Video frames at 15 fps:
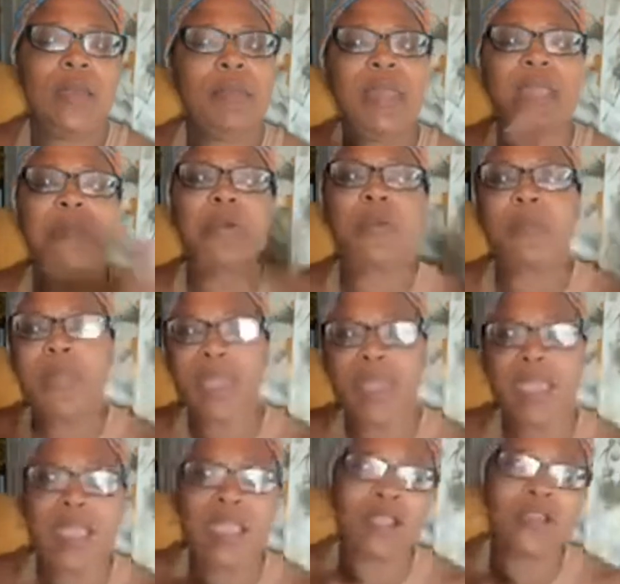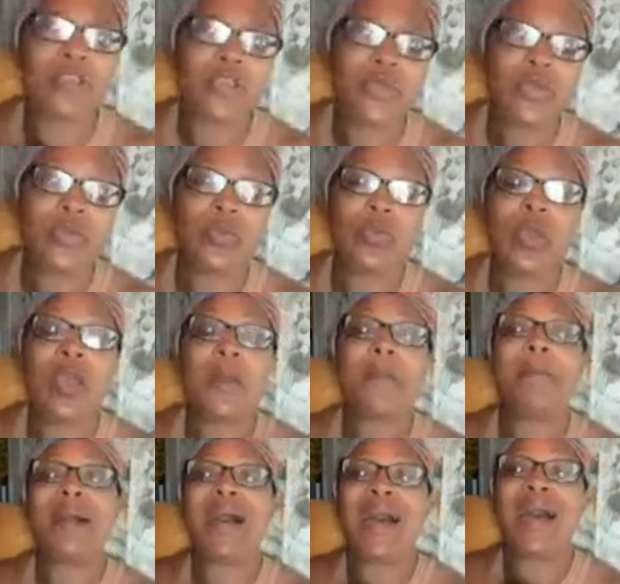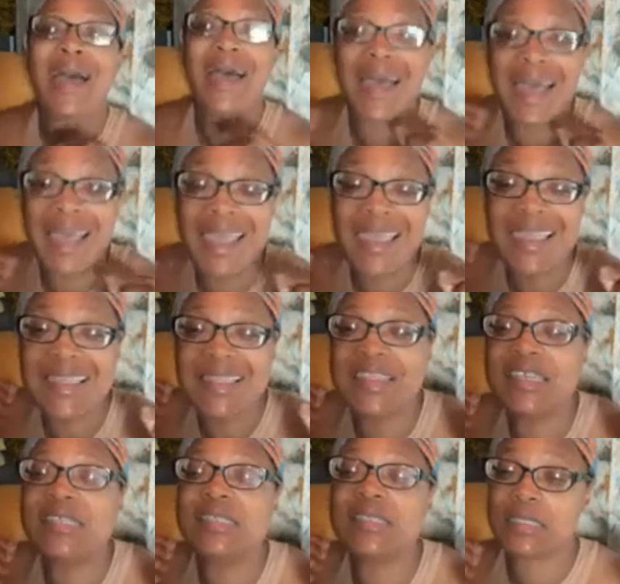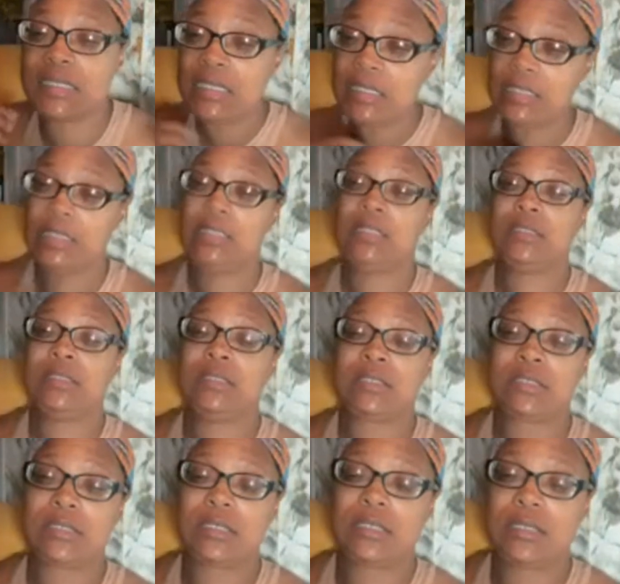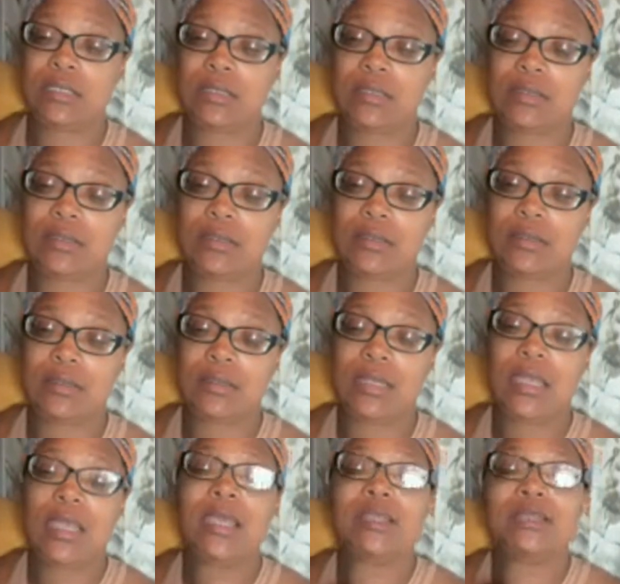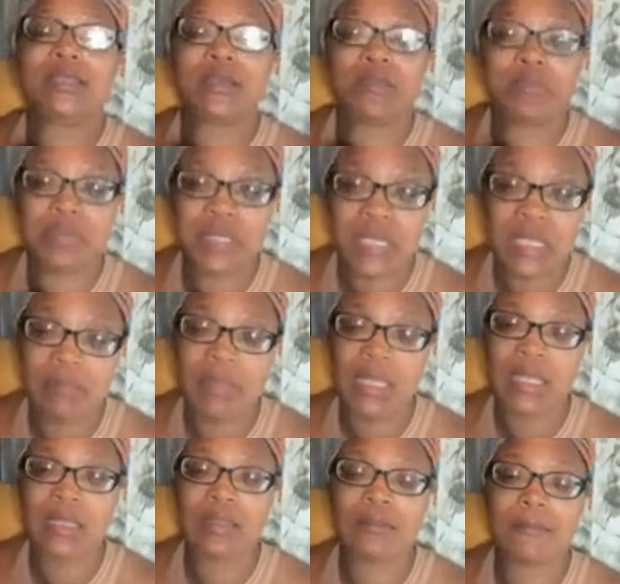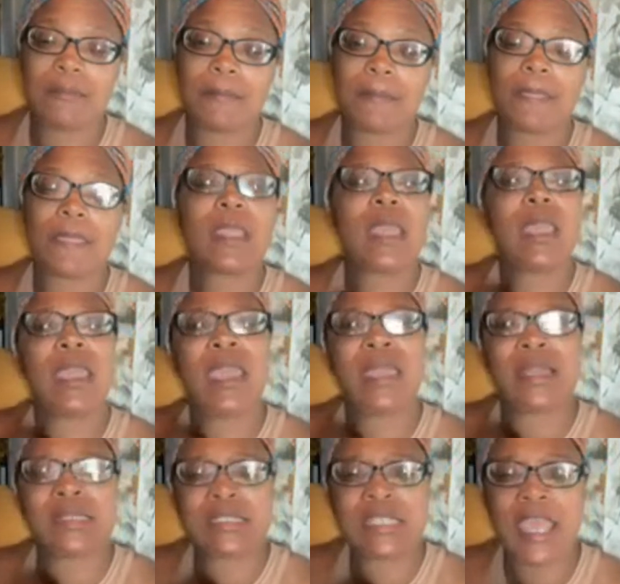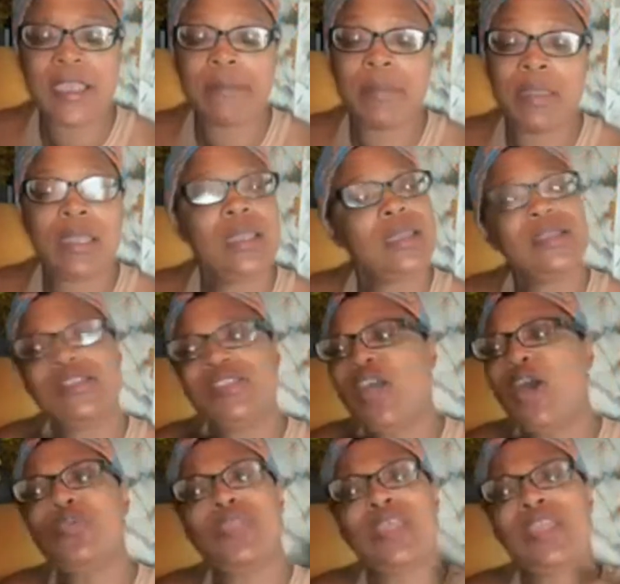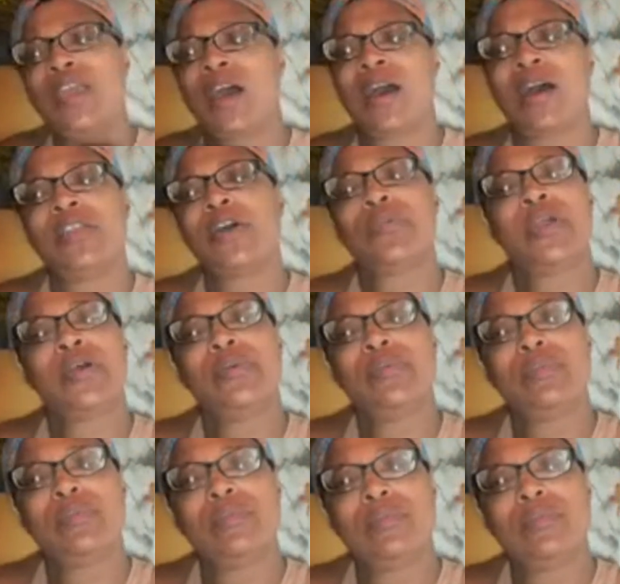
People paying you behind the scenes to bully me and attack me. Don't think God don't know.